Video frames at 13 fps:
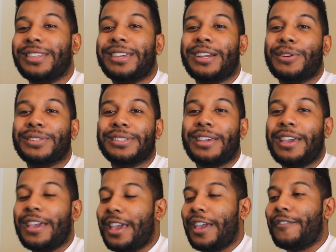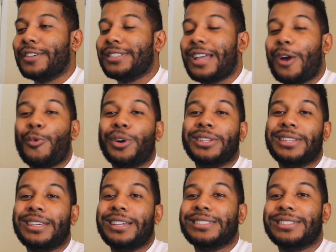thing or if it's not one
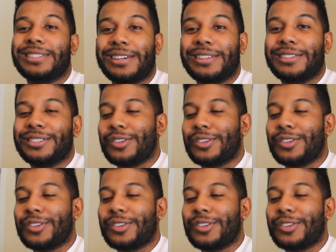thing, it's another.